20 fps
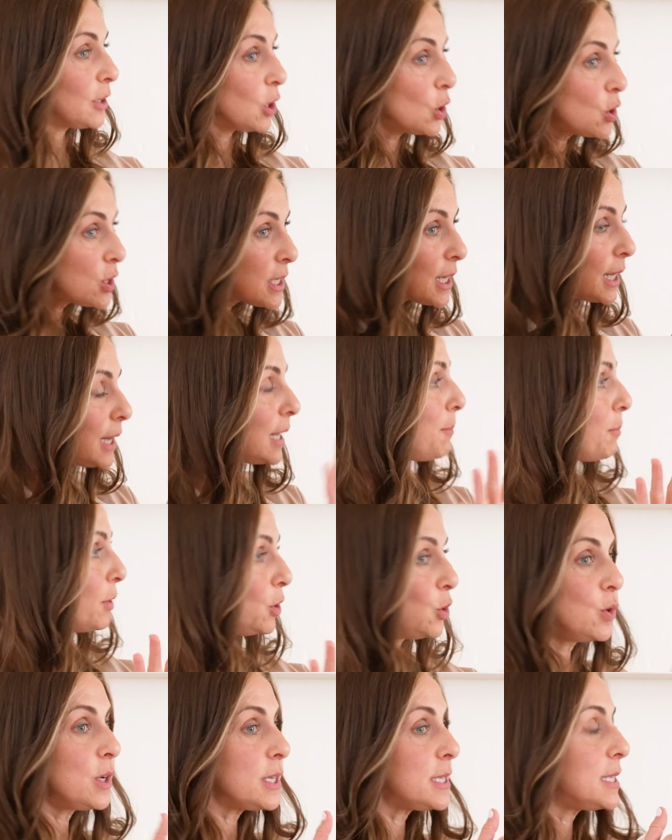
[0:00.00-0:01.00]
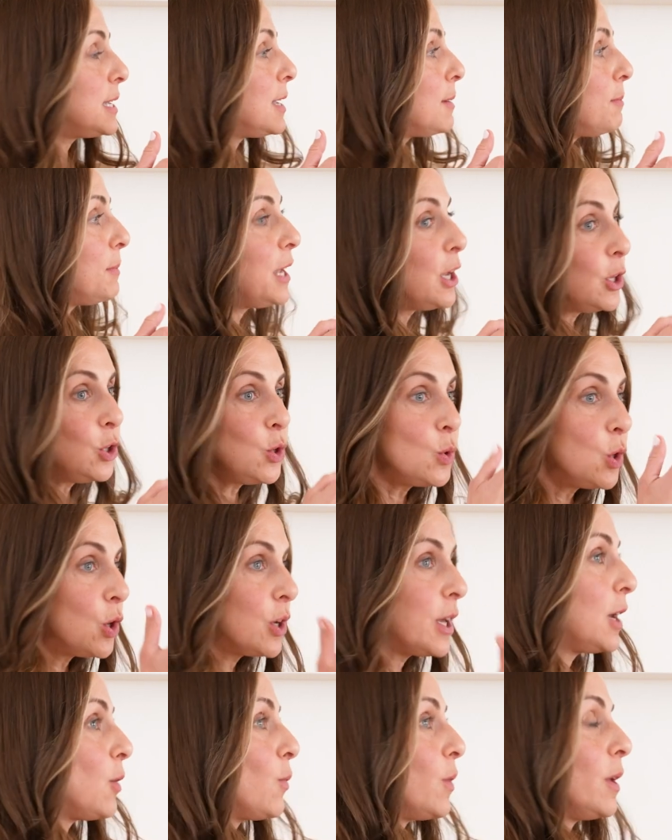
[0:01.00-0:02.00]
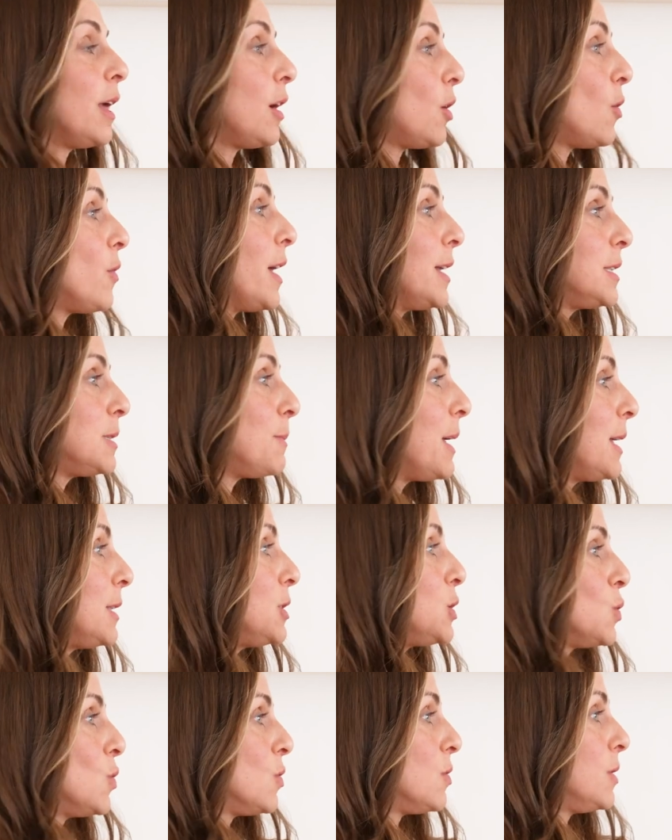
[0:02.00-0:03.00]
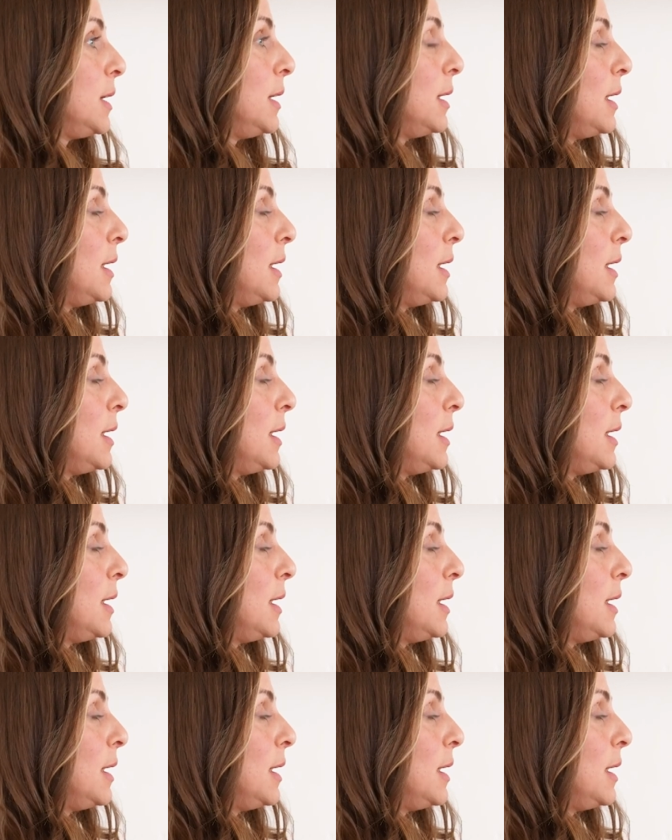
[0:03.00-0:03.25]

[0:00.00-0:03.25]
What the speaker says: looks klipa, you could see it, me and you look at it and we're like, oh, that's a bad story.